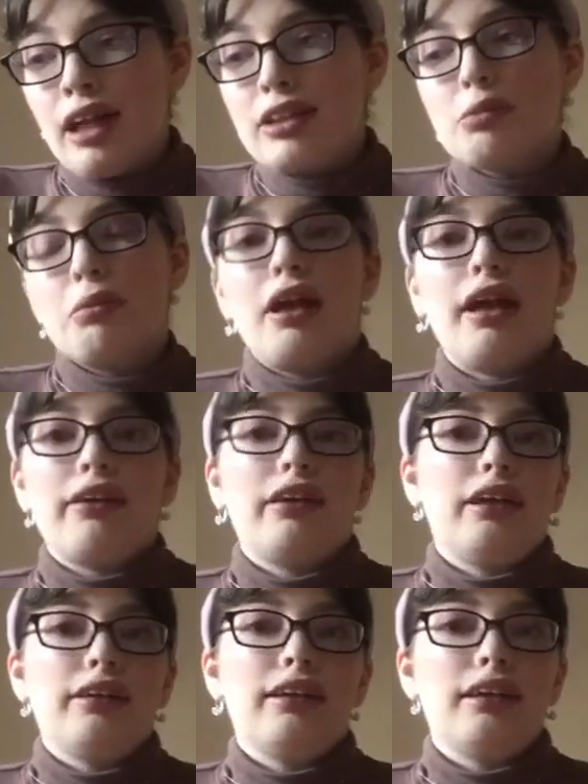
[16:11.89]
that's what I
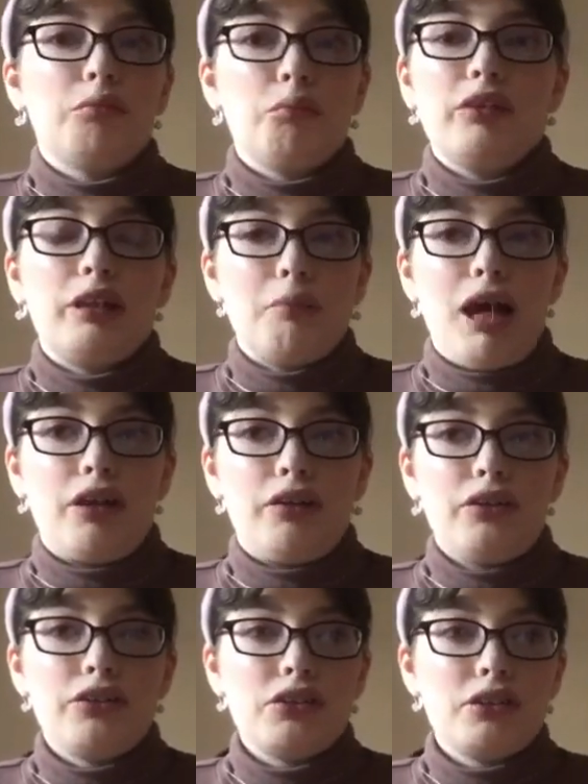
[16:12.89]
think really
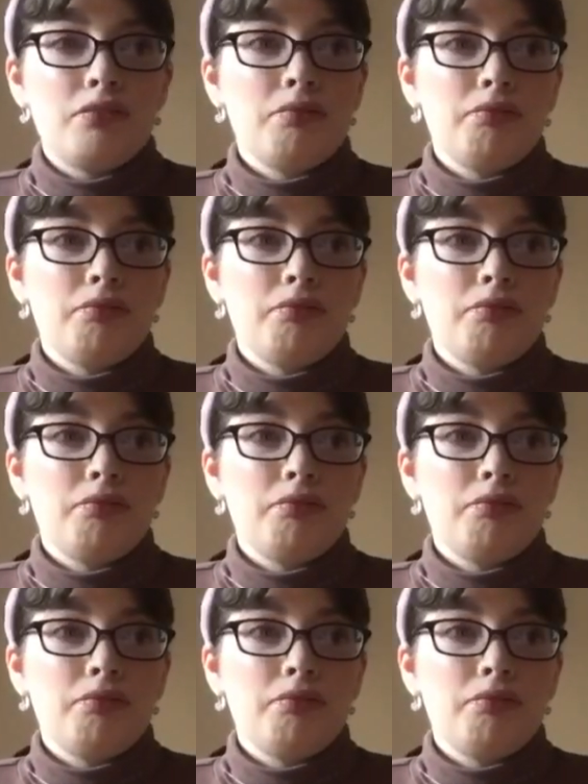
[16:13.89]
matters.